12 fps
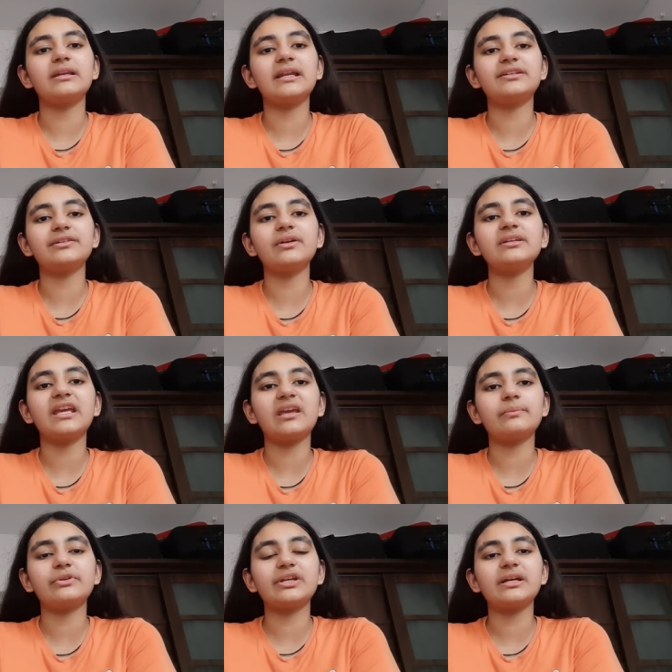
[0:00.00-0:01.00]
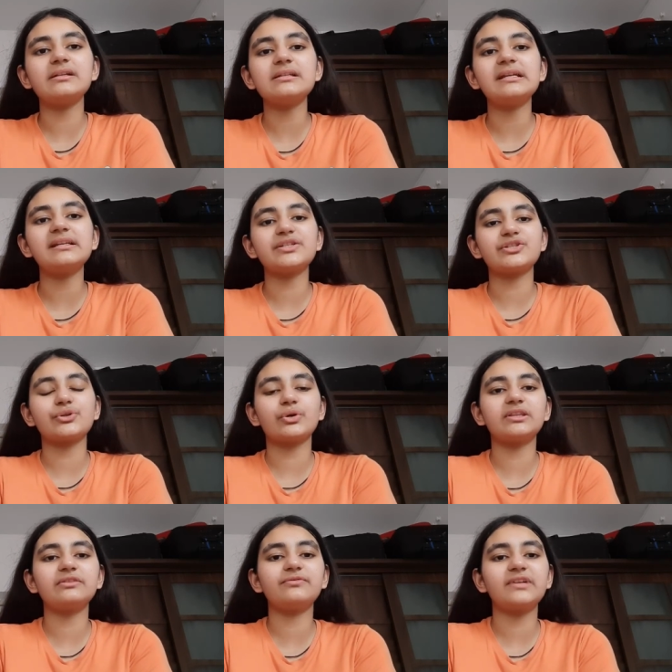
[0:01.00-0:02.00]
later on Gabriel he
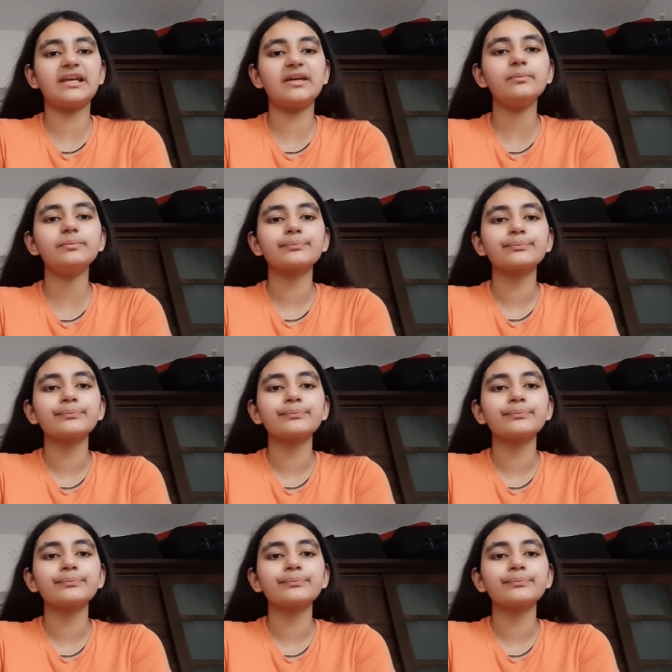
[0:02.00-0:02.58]
destroyed the flame